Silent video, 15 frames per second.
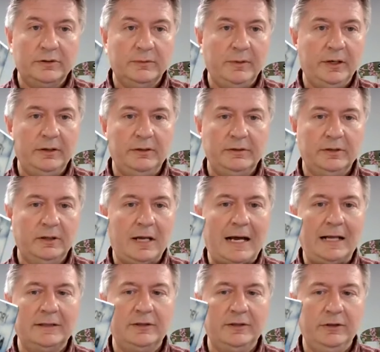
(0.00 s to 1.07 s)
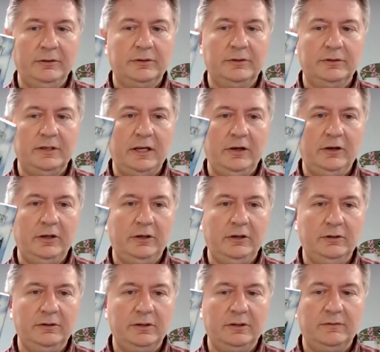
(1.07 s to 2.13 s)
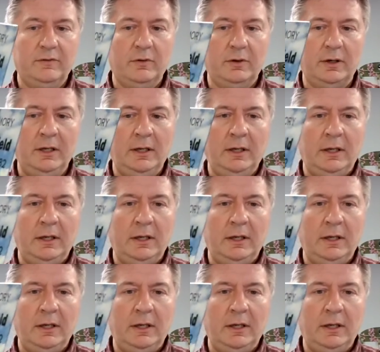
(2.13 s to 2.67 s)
I mean, there's lots of uses that you could use this for.